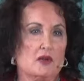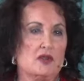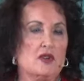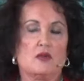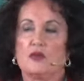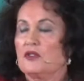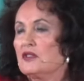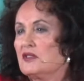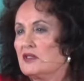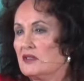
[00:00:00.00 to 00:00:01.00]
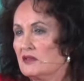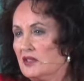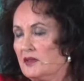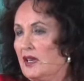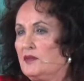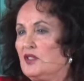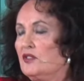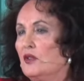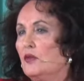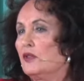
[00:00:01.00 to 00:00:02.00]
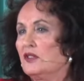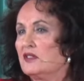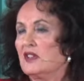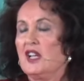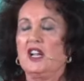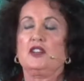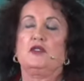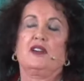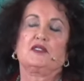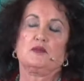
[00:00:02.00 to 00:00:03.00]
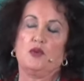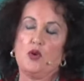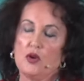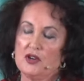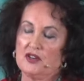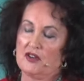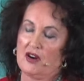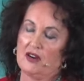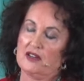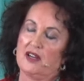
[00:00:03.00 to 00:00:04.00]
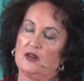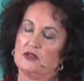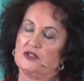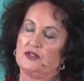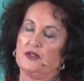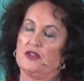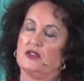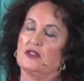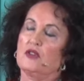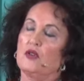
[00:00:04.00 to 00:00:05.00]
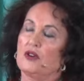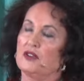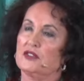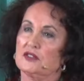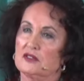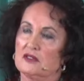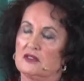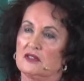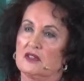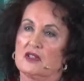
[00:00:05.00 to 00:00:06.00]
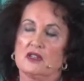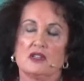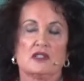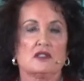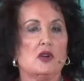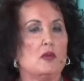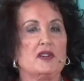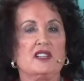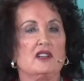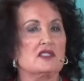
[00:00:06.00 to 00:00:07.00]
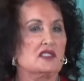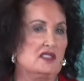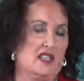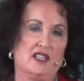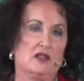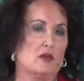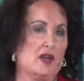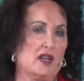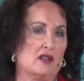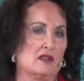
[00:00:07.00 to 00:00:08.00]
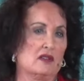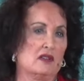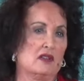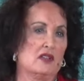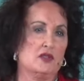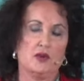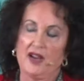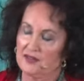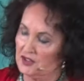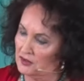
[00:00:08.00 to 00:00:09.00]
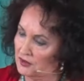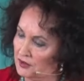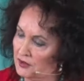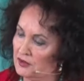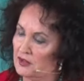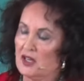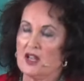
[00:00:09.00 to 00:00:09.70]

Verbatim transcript: were no words. Sometimes there are no words, and you have to pour your heart out to the Lord. Nobody else can take it away. You have to learn.